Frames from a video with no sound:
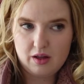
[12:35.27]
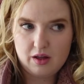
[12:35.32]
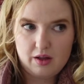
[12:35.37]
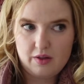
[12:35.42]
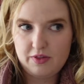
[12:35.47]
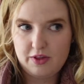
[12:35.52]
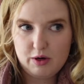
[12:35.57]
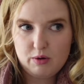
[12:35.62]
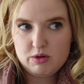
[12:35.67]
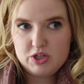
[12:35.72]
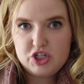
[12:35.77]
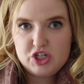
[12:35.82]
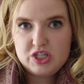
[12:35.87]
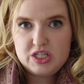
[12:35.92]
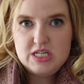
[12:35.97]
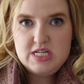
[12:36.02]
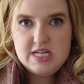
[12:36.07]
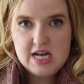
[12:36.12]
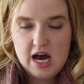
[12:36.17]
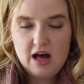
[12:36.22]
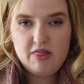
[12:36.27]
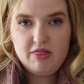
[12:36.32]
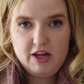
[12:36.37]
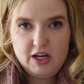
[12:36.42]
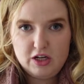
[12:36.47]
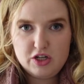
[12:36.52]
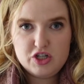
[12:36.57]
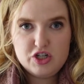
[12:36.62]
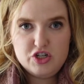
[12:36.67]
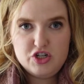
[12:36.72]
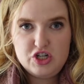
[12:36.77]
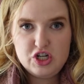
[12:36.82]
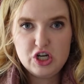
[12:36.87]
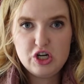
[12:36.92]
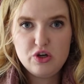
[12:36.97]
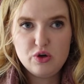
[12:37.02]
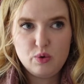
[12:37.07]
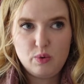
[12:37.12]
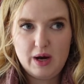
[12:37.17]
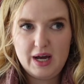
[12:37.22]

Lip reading: there was just nothing to do.